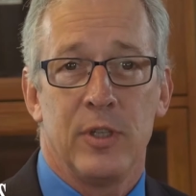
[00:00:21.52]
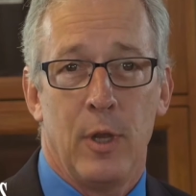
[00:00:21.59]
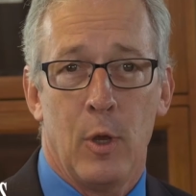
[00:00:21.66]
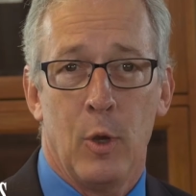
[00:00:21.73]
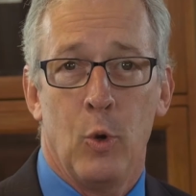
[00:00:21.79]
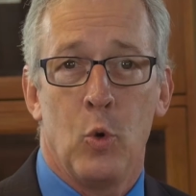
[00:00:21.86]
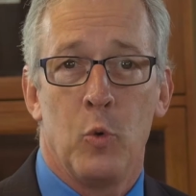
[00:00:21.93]
and
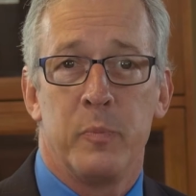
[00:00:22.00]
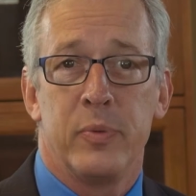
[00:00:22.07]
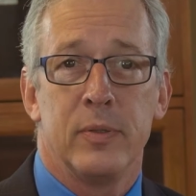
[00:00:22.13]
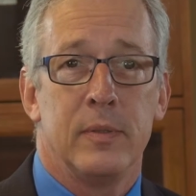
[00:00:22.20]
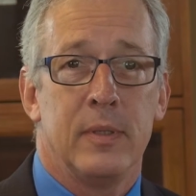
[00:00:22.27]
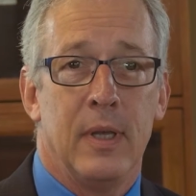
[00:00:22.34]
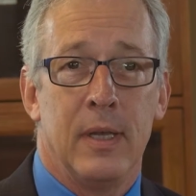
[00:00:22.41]
hope.
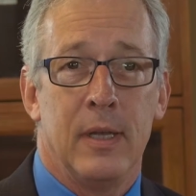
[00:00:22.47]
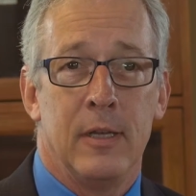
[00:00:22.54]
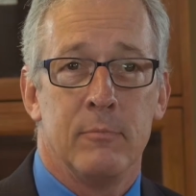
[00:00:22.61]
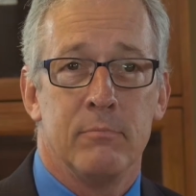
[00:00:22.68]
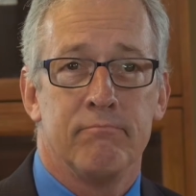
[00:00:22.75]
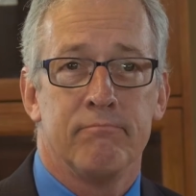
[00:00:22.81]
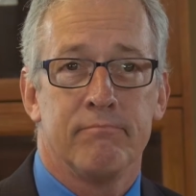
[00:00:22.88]

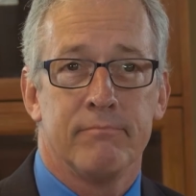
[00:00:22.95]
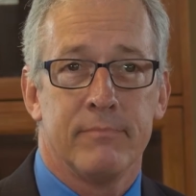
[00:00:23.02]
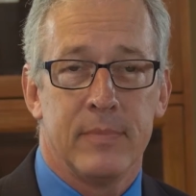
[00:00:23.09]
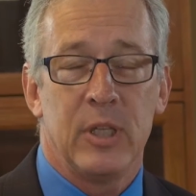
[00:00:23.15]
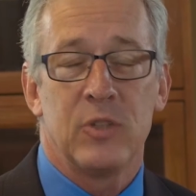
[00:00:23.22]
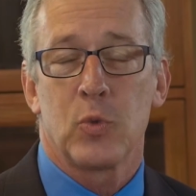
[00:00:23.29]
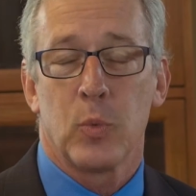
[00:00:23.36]

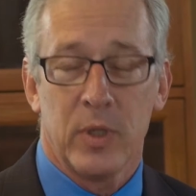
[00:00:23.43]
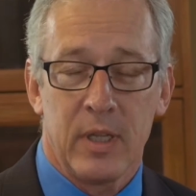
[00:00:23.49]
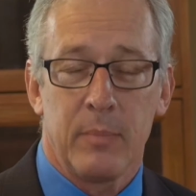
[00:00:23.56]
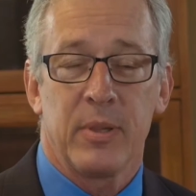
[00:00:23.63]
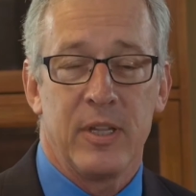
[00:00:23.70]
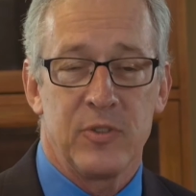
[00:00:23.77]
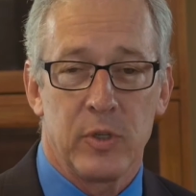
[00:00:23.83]
It's really a
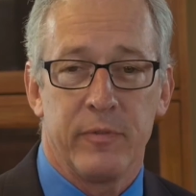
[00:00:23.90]
place